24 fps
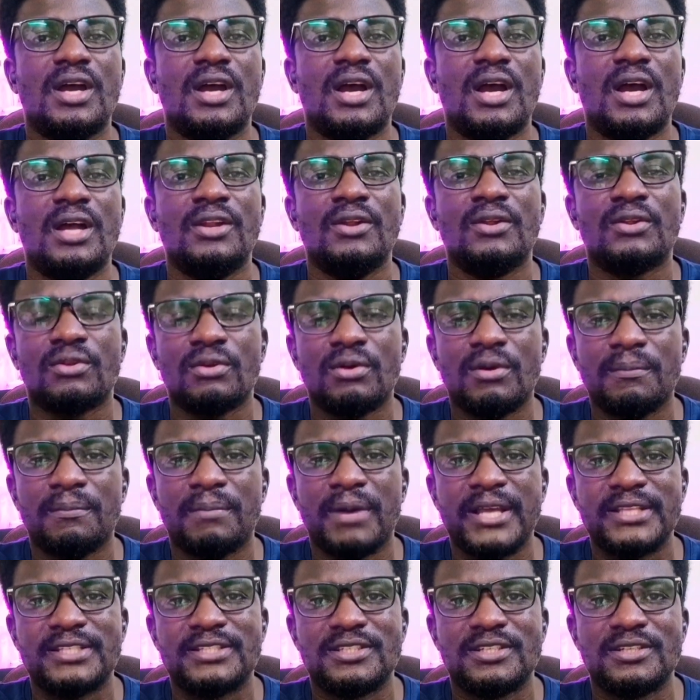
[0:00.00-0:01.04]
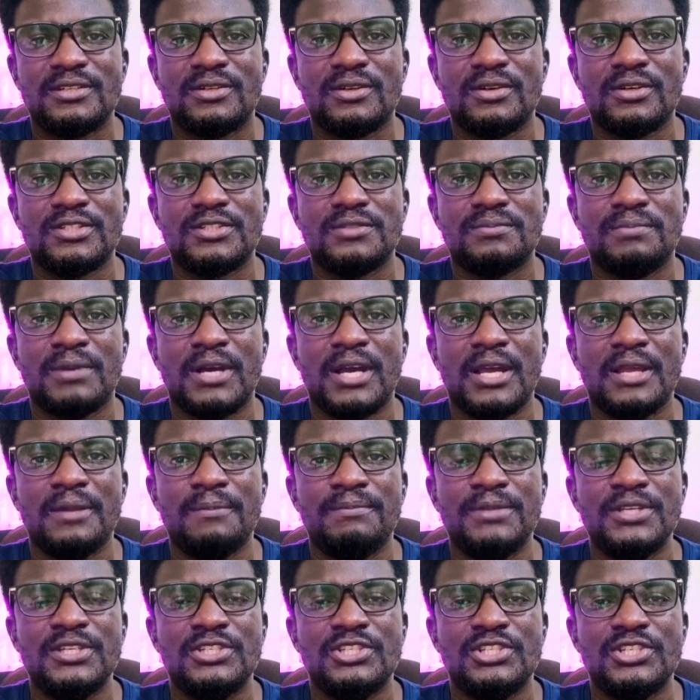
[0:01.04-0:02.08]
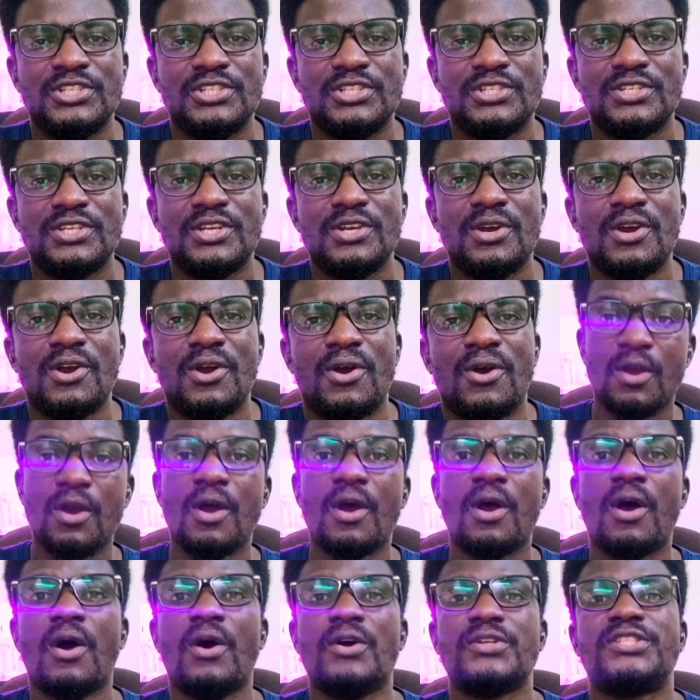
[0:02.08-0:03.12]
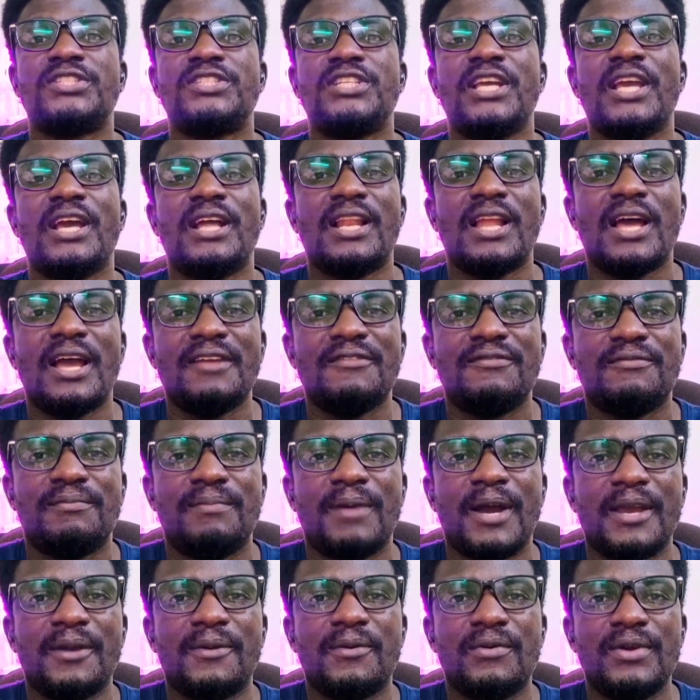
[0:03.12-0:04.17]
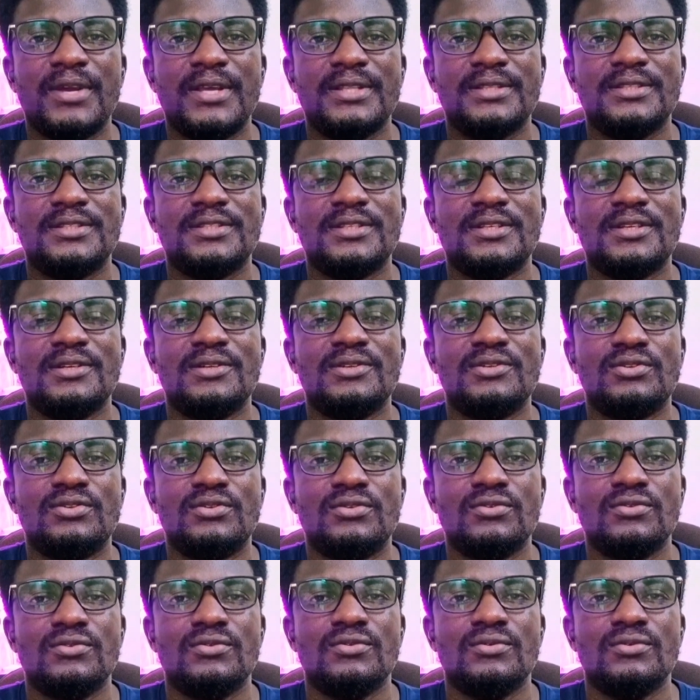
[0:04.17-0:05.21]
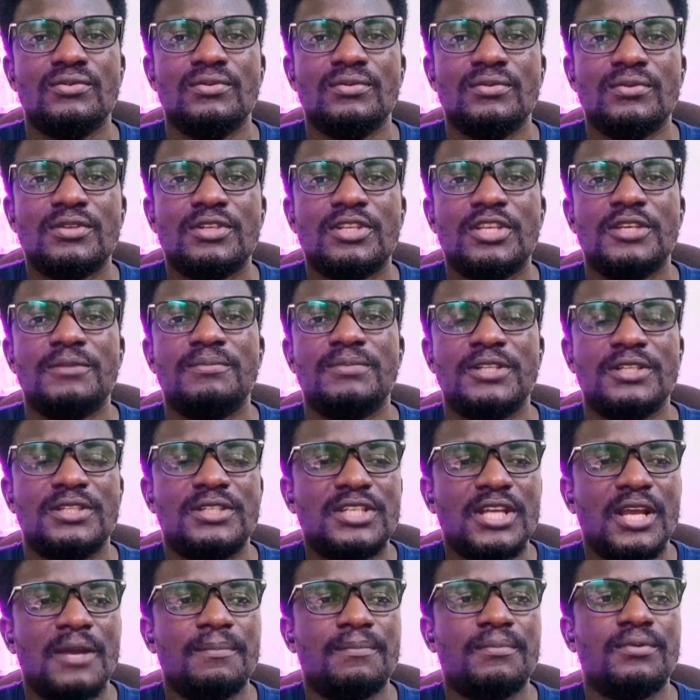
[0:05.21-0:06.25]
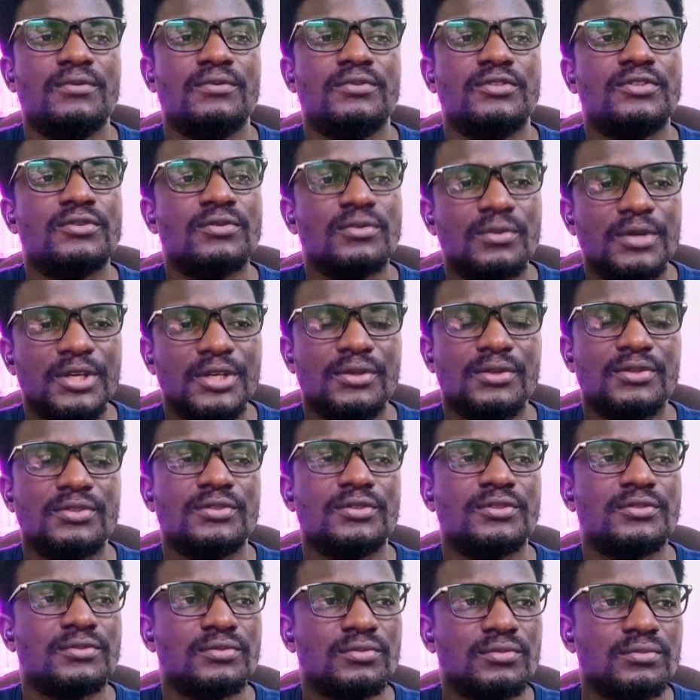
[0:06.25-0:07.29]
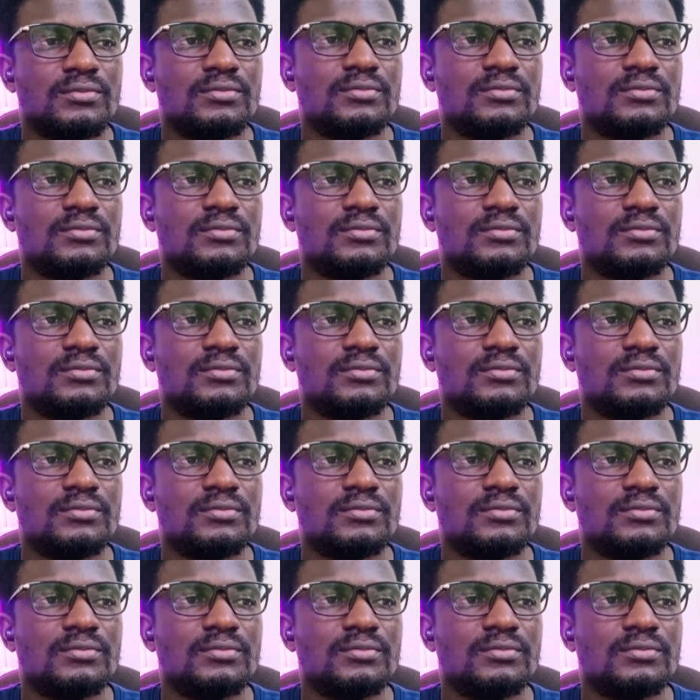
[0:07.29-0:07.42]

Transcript: Another one, Bites the Dust by Bee Gees, or Stay Alive by Queens, to keep the tempo. So when you just